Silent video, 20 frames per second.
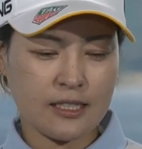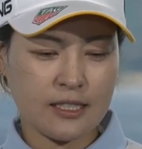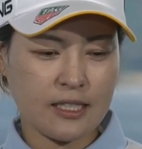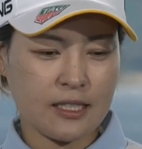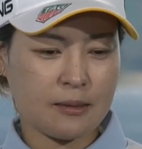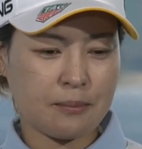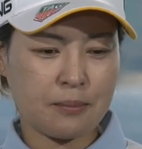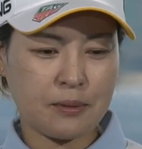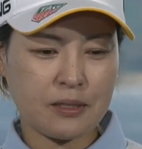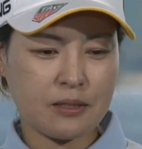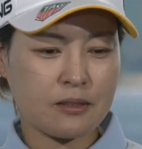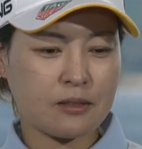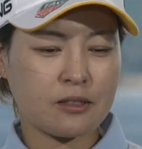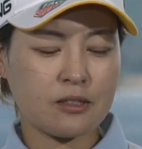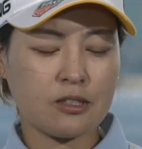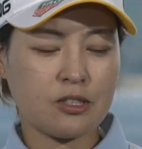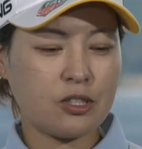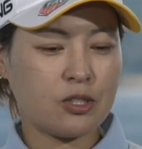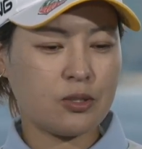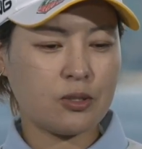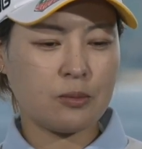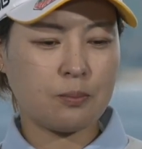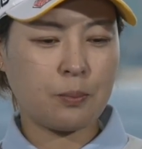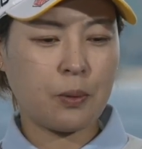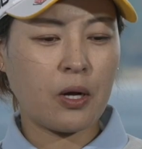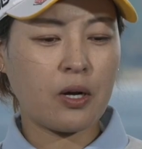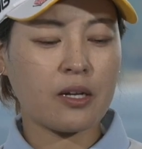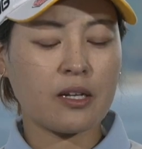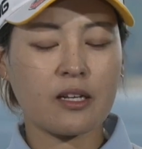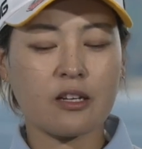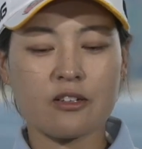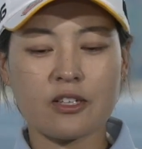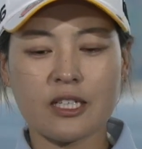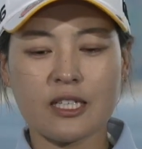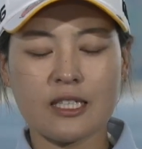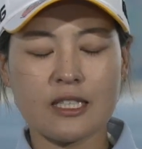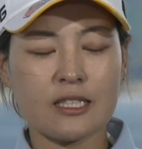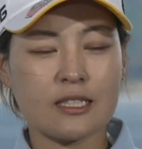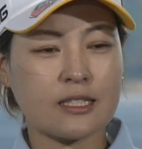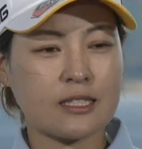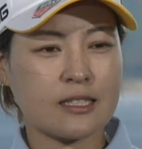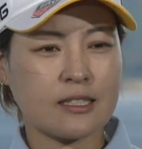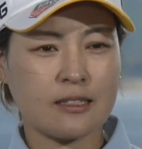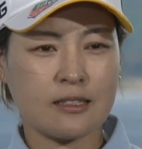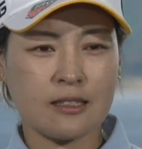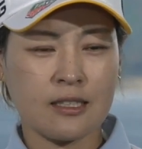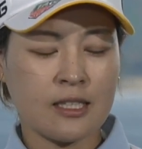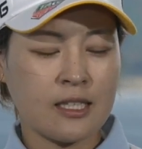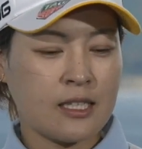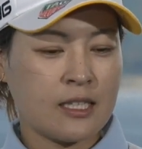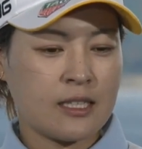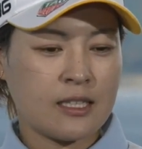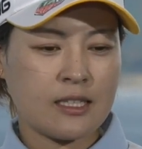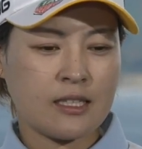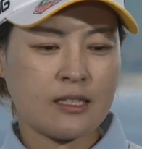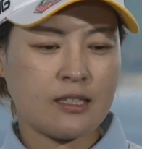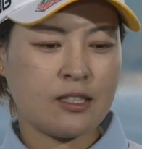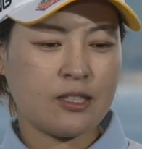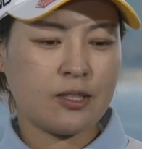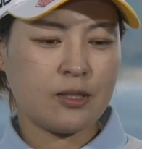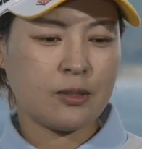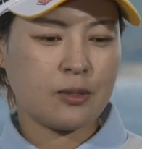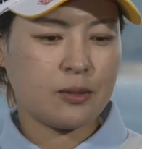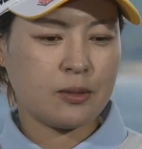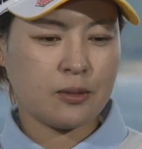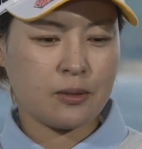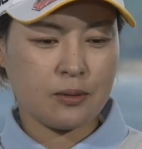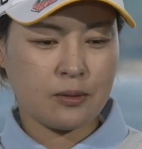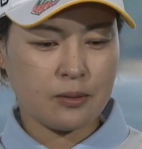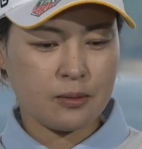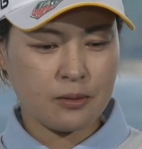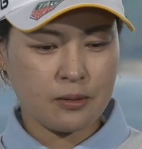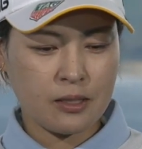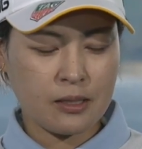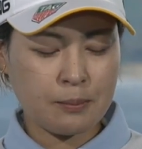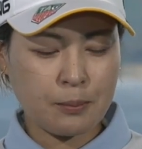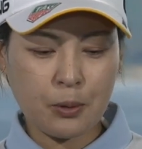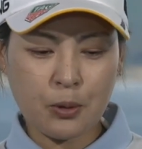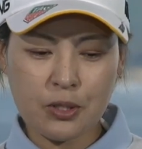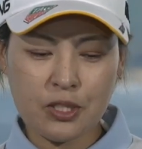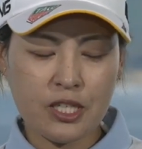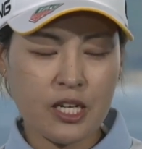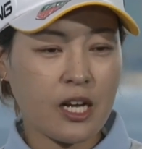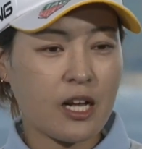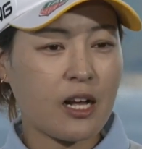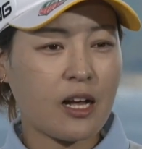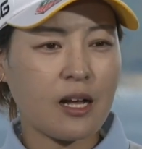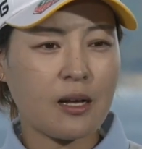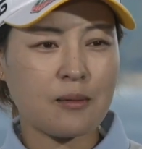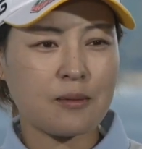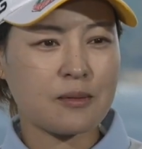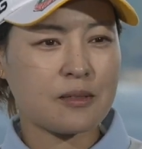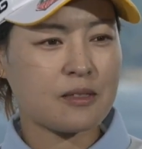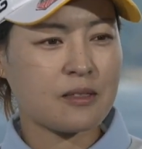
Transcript: they built the new putting greens and like new like pro shops.